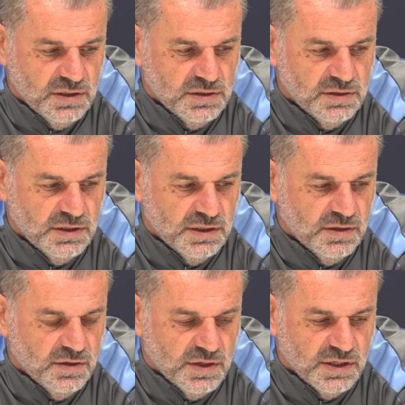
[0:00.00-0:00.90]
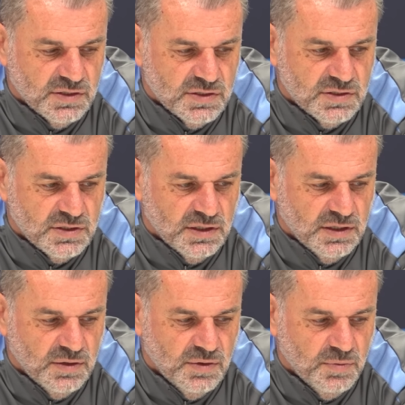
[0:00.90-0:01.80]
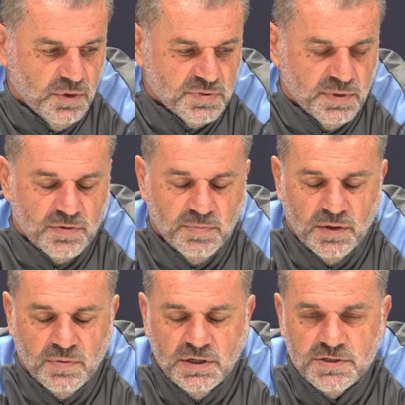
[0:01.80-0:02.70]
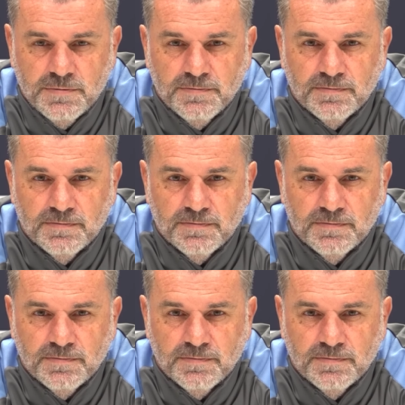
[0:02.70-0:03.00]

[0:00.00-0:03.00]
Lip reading: And I think it works both ways.